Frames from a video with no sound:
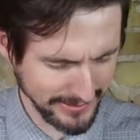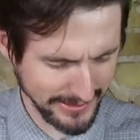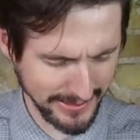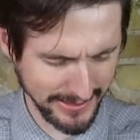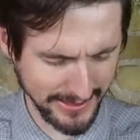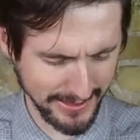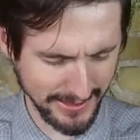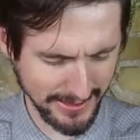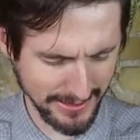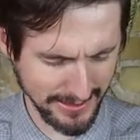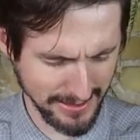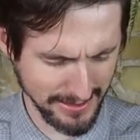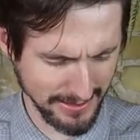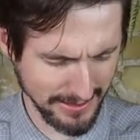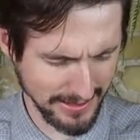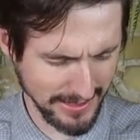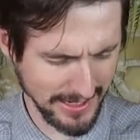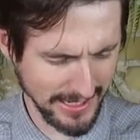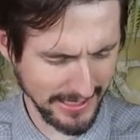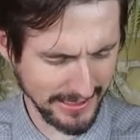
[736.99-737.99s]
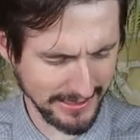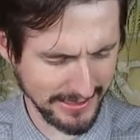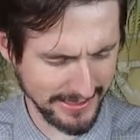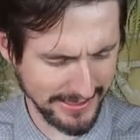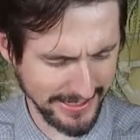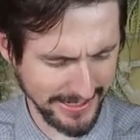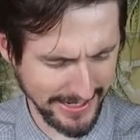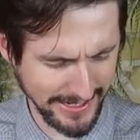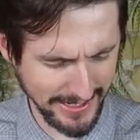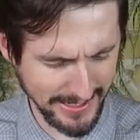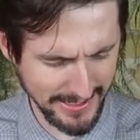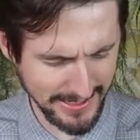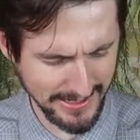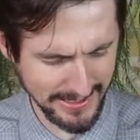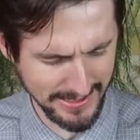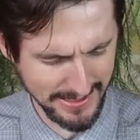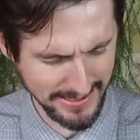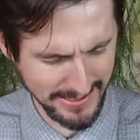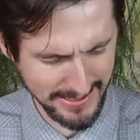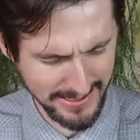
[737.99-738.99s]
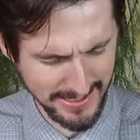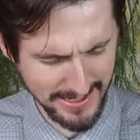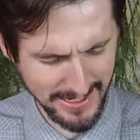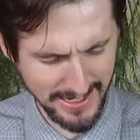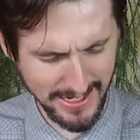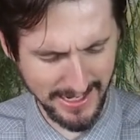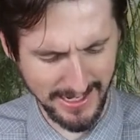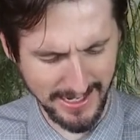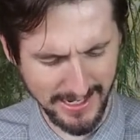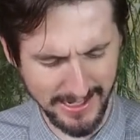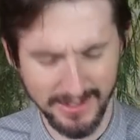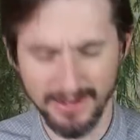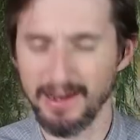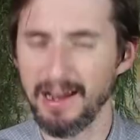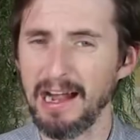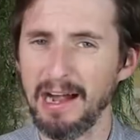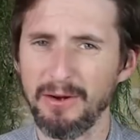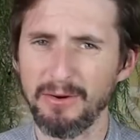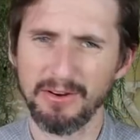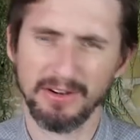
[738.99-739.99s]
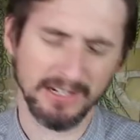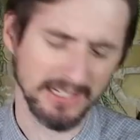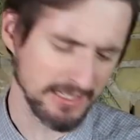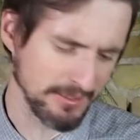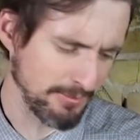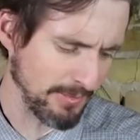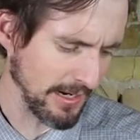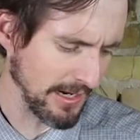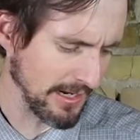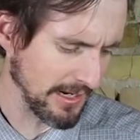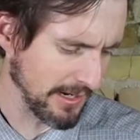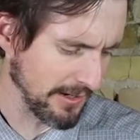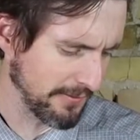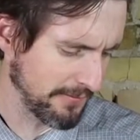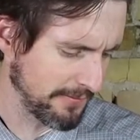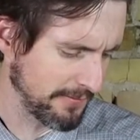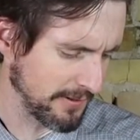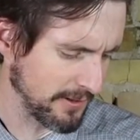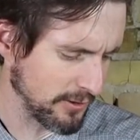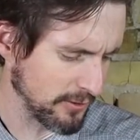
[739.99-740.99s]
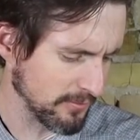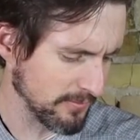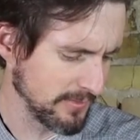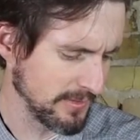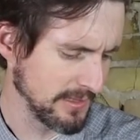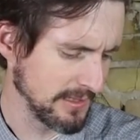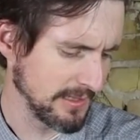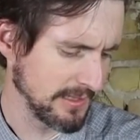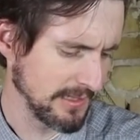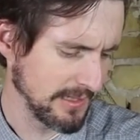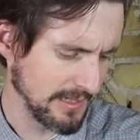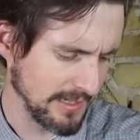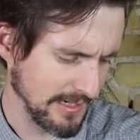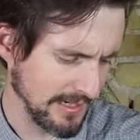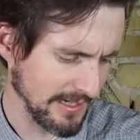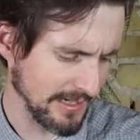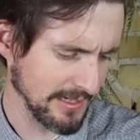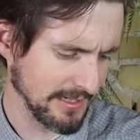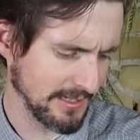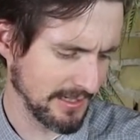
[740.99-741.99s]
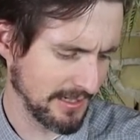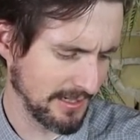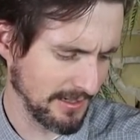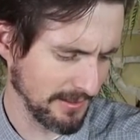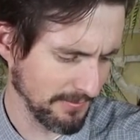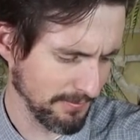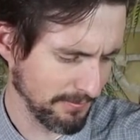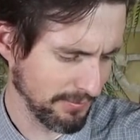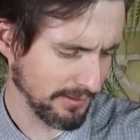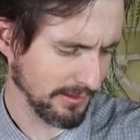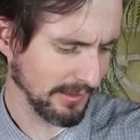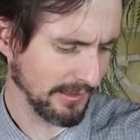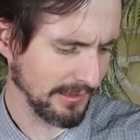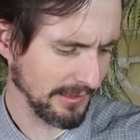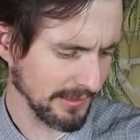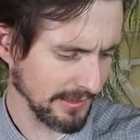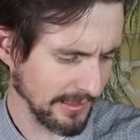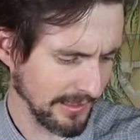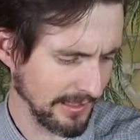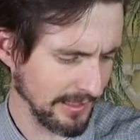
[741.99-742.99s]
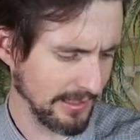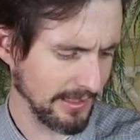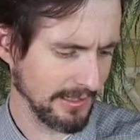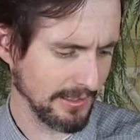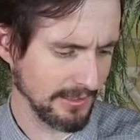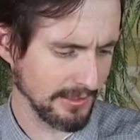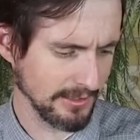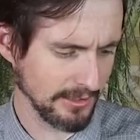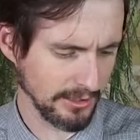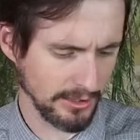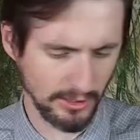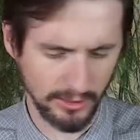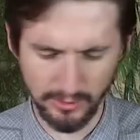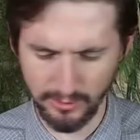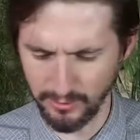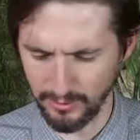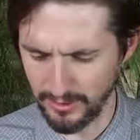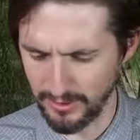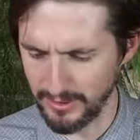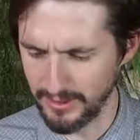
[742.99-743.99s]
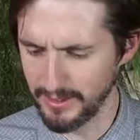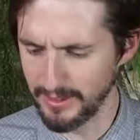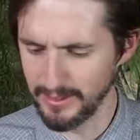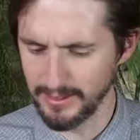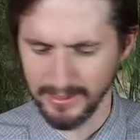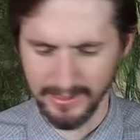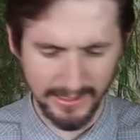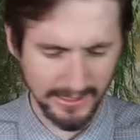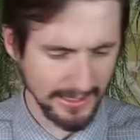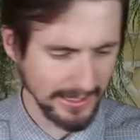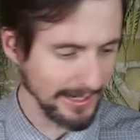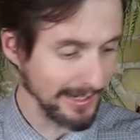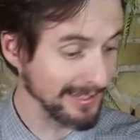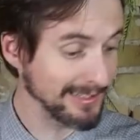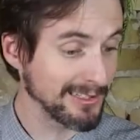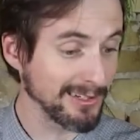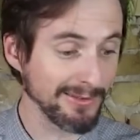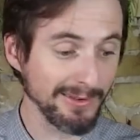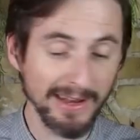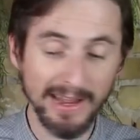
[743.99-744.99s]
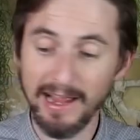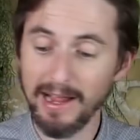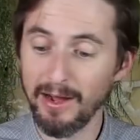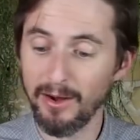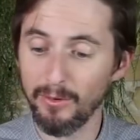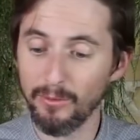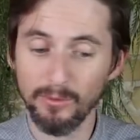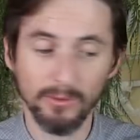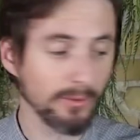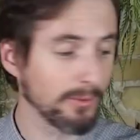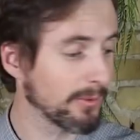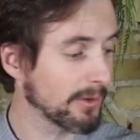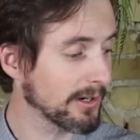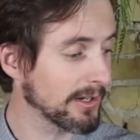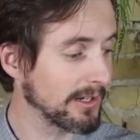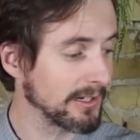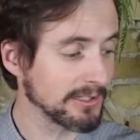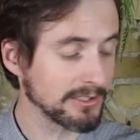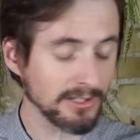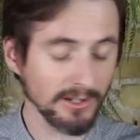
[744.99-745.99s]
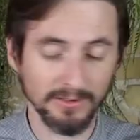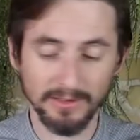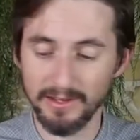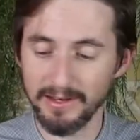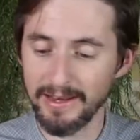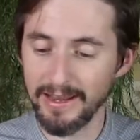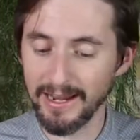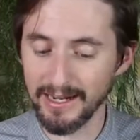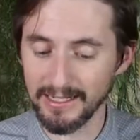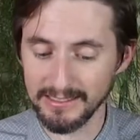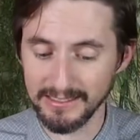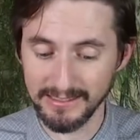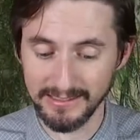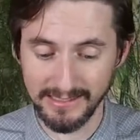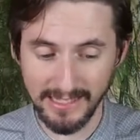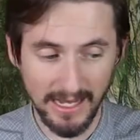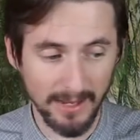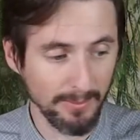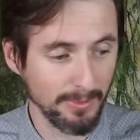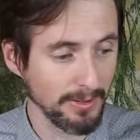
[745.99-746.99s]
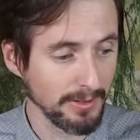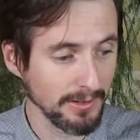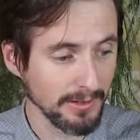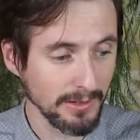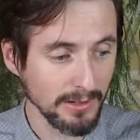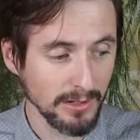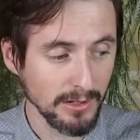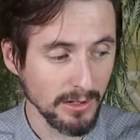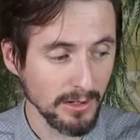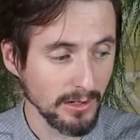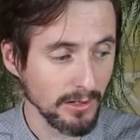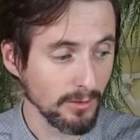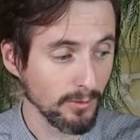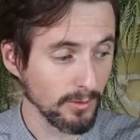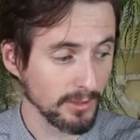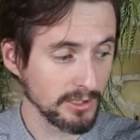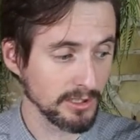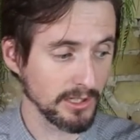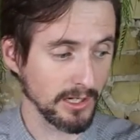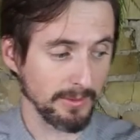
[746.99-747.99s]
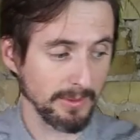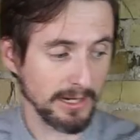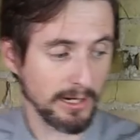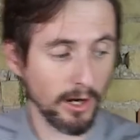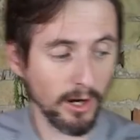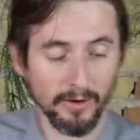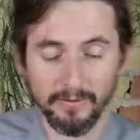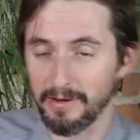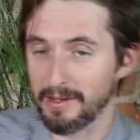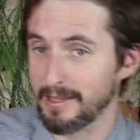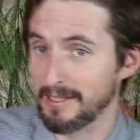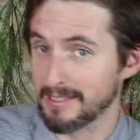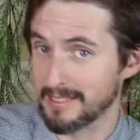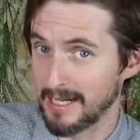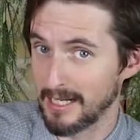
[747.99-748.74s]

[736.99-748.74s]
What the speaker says: It's the next day, and our expanding foam has completely cured. And so now we're gonna start the next step, which is gonna be carving this.